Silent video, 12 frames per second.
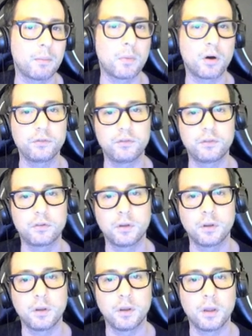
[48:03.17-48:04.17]
most
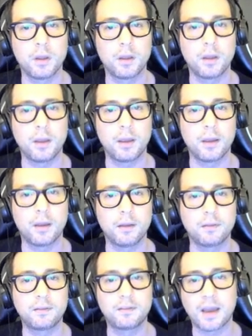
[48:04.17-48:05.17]

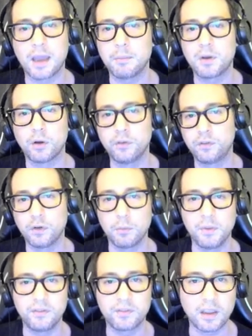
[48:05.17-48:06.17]

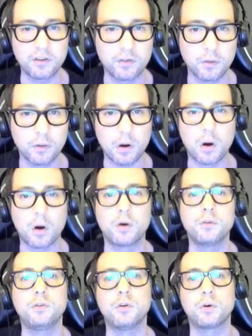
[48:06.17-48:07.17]
time-consuming section
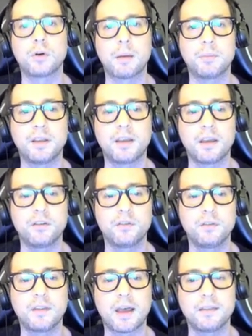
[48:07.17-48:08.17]
on your
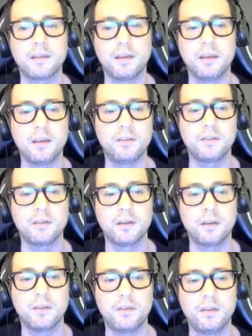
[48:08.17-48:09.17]
application, that is
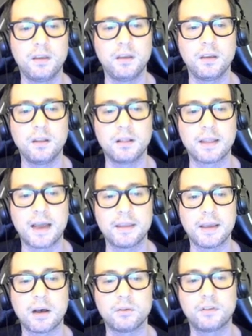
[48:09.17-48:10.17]
the
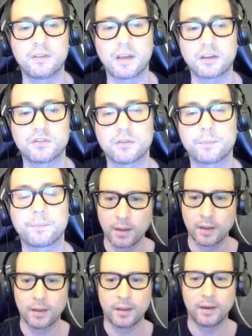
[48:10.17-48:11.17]
layout section.
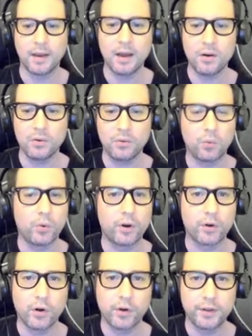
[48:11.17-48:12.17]
Now we are
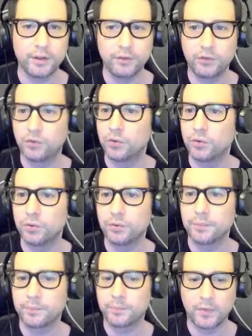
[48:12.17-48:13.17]
going to
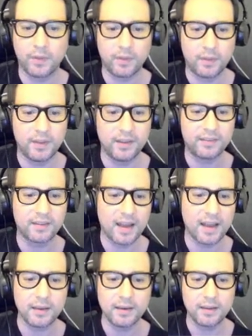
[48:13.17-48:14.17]

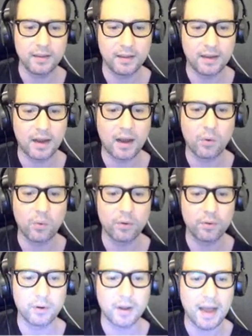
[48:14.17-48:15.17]
design
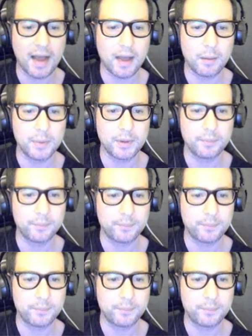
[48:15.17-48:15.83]
our app